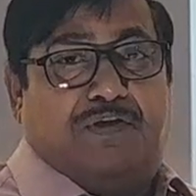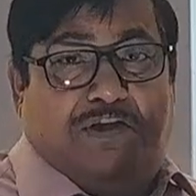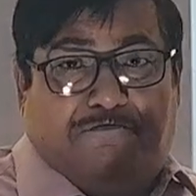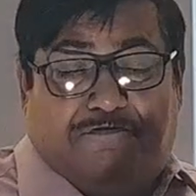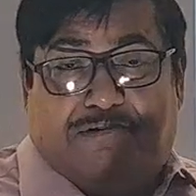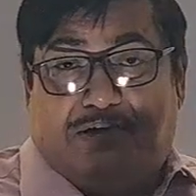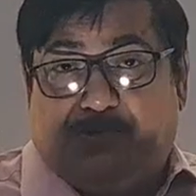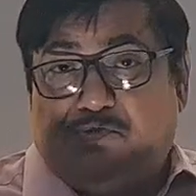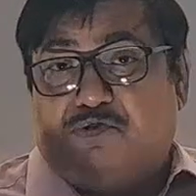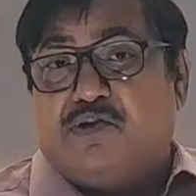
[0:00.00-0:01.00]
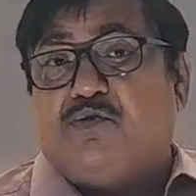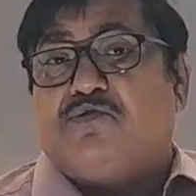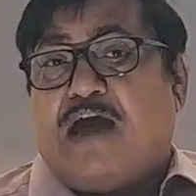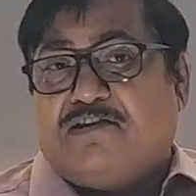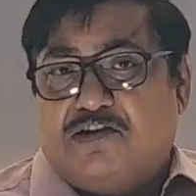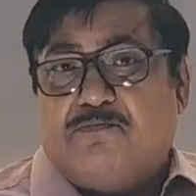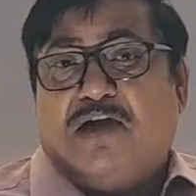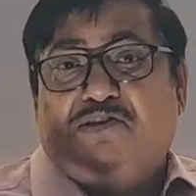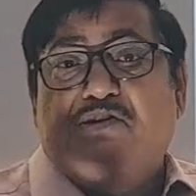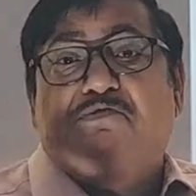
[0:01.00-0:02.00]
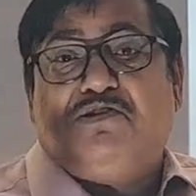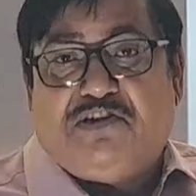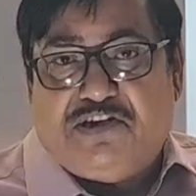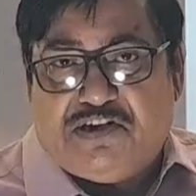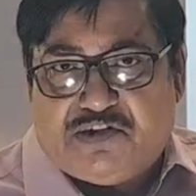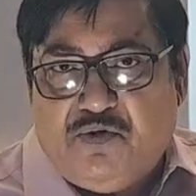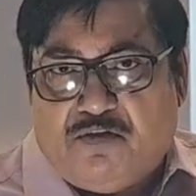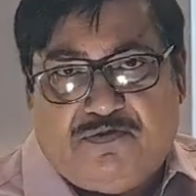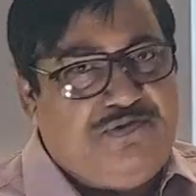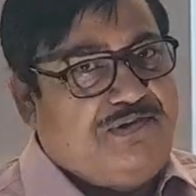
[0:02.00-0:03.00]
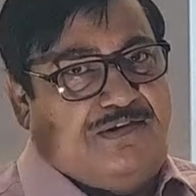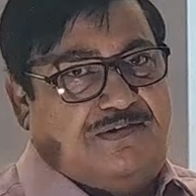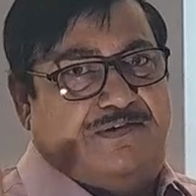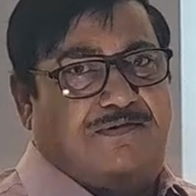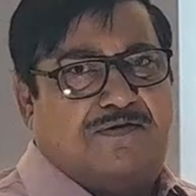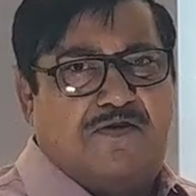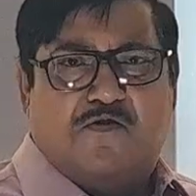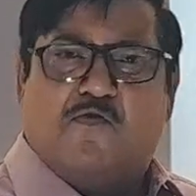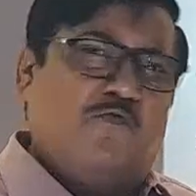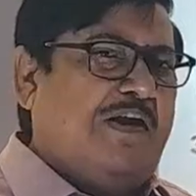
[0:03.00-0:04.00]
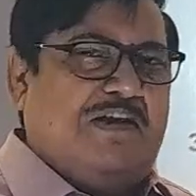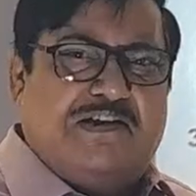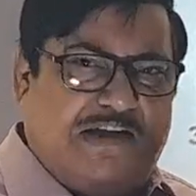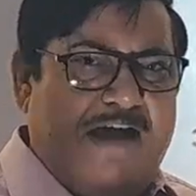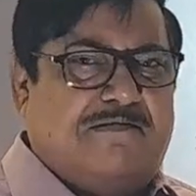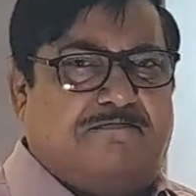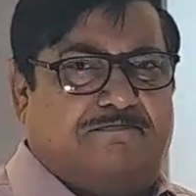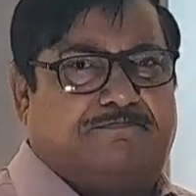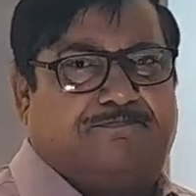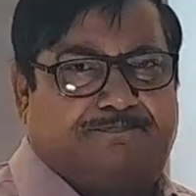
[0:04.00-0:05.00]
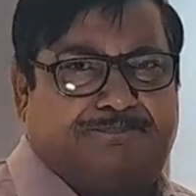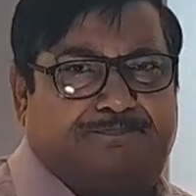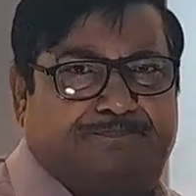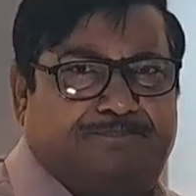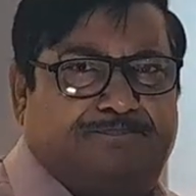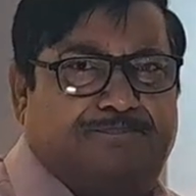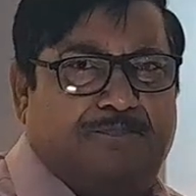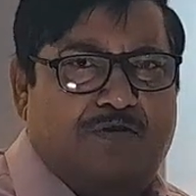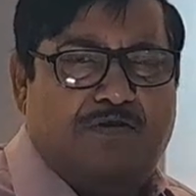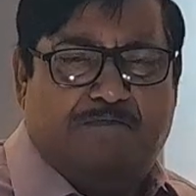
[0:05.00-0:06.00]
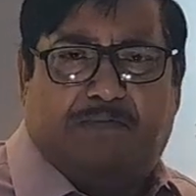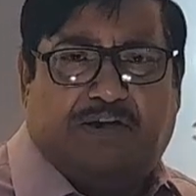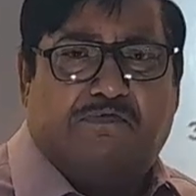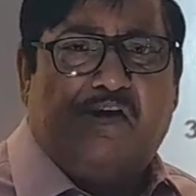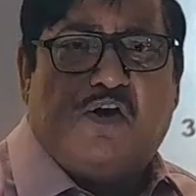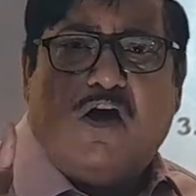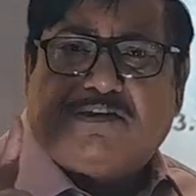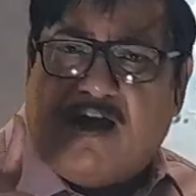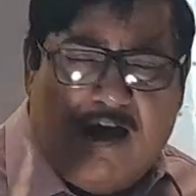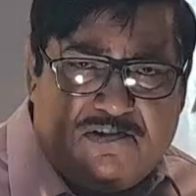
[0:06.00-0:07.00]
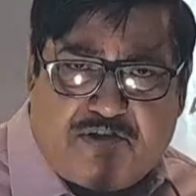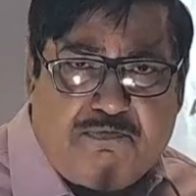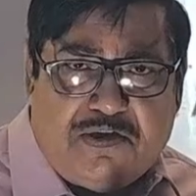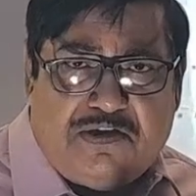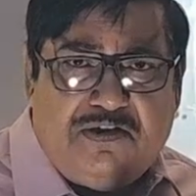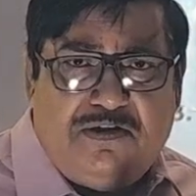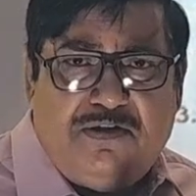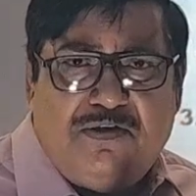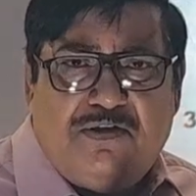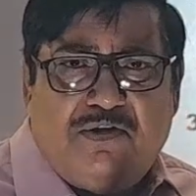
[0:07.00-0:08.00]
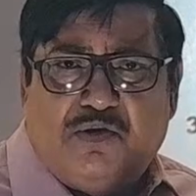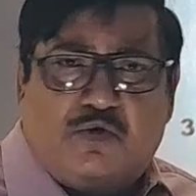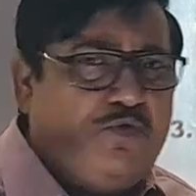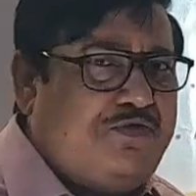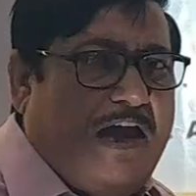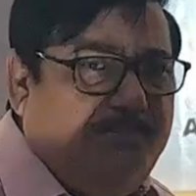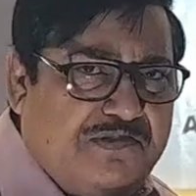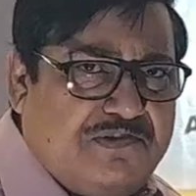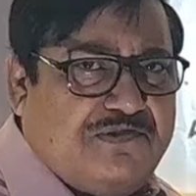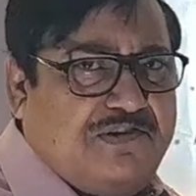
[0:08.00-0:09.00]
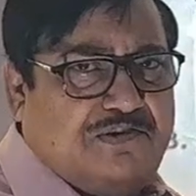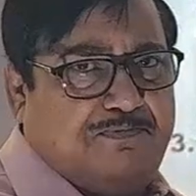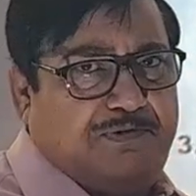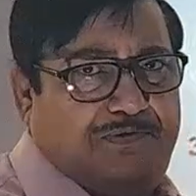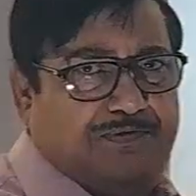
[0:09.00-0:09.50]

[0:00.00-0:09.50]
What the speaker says: if reduced into writing by the investigating officer, well, he can, but he will not ask me to sign the statement.